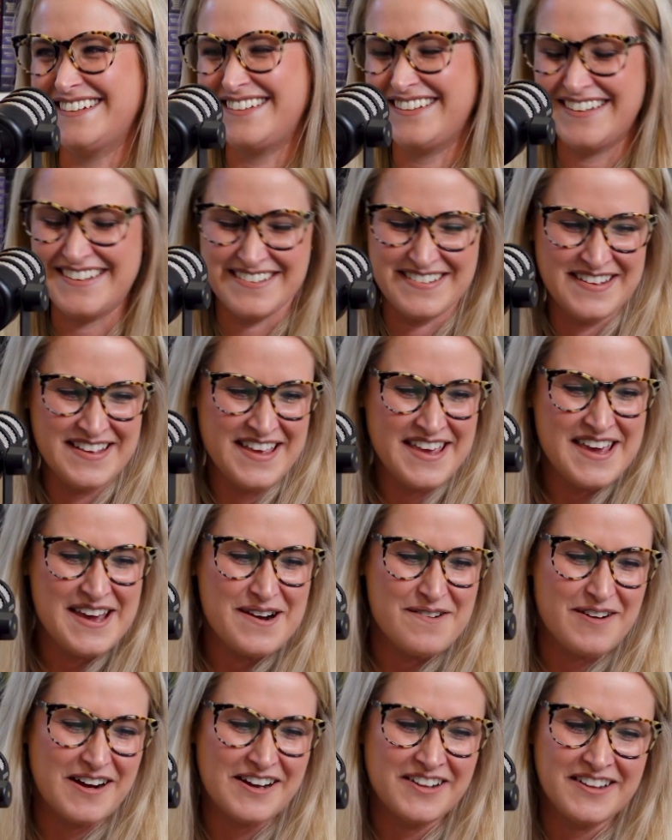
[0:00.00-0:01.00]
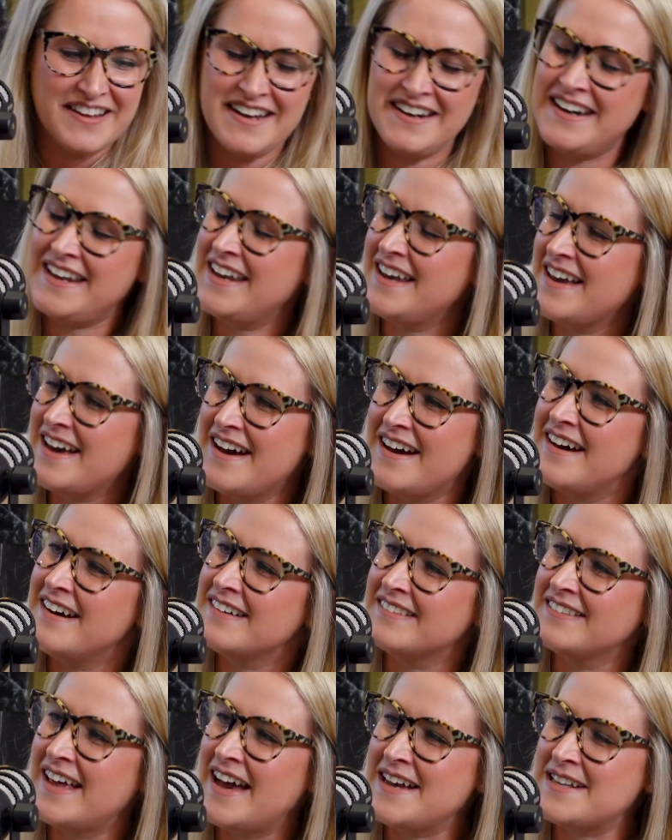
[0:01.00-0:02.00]
Good. Well, any
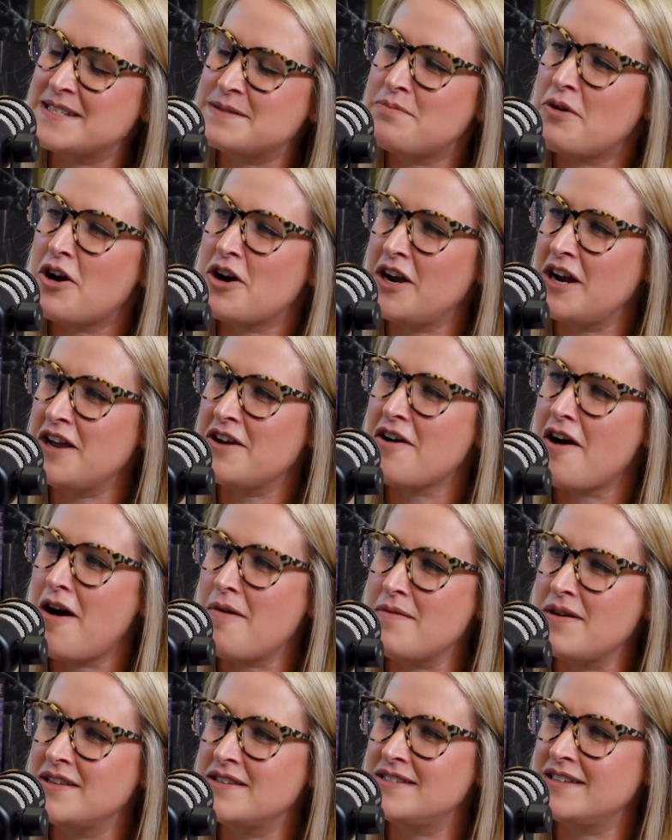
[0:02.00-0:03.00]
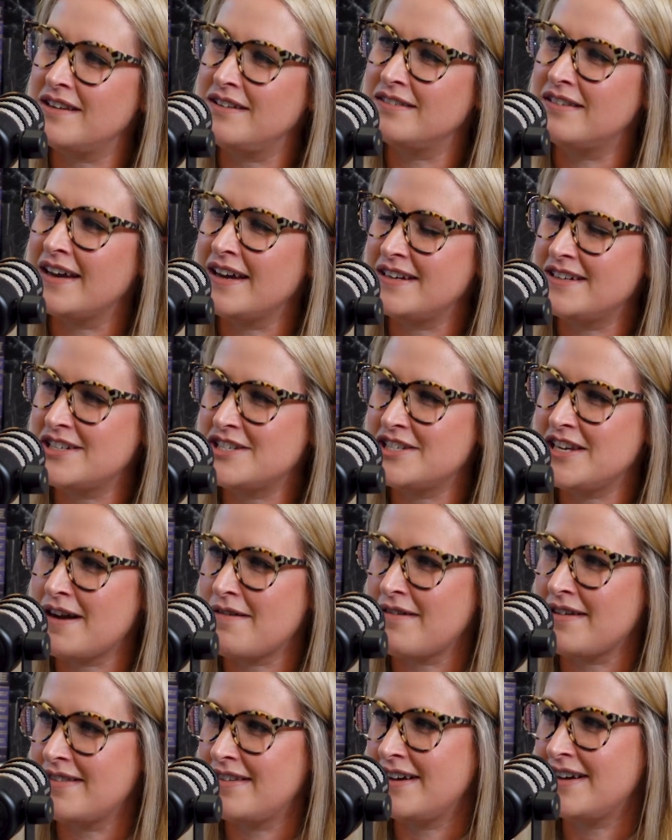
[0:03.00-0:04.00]
last parting comments that you'd like to share
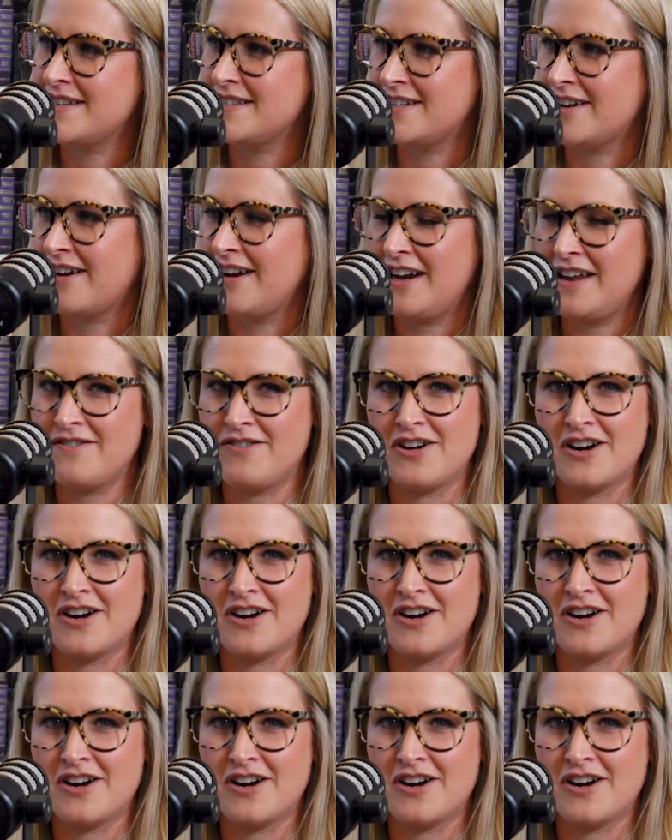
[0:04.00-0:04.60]
with us or any of